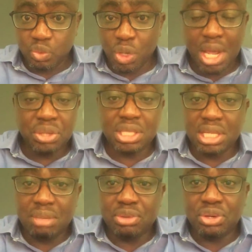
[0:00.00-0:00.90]
Whether you
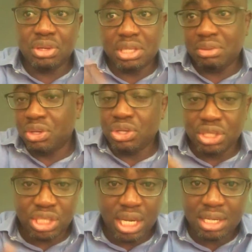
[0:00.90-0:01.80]
tell them or not, they're
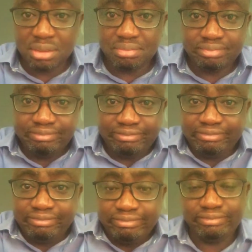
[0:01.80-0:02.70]
gonna check.
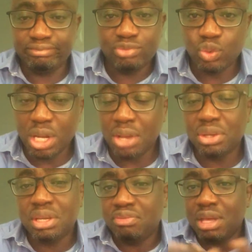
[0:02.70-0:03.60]
Whether
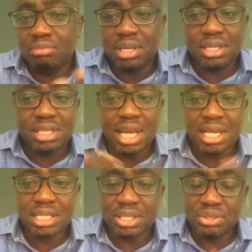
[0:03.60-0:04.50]
you give them the easy
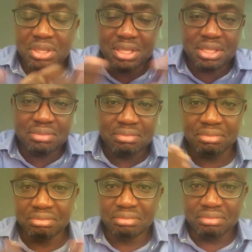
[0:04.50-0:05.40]
access to it,
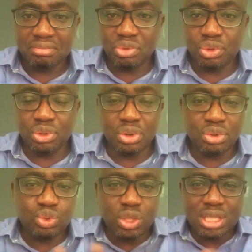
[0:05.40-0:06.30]

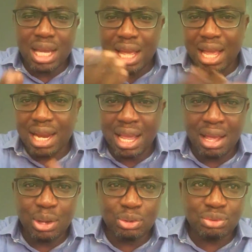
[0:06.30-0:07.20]
your Twitter
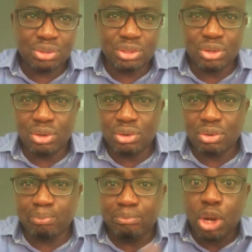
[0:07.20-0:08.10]
account,
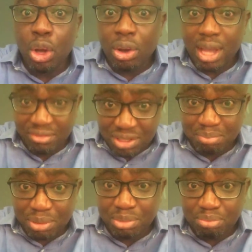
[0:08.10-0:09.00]
your blog. I've
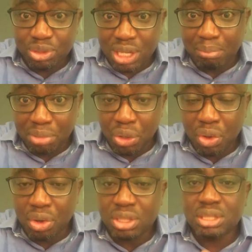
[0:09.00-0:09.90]
seen people put their
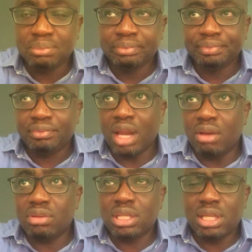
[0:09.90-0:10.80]
blogs.
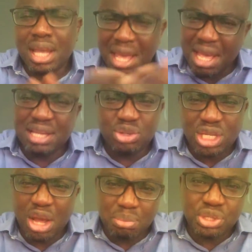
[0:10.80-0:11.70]
I've seen,
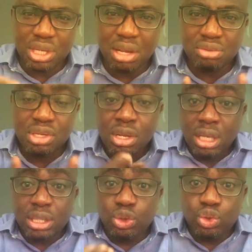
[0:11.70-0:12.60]
those are optionals.
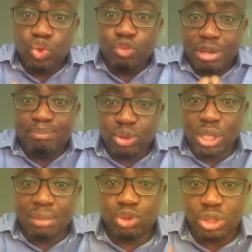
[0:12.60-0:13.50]
You may
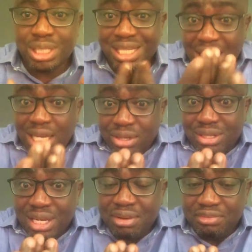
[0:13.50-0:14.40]
put them to sell
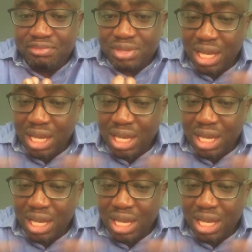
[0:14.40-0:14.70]
yourself.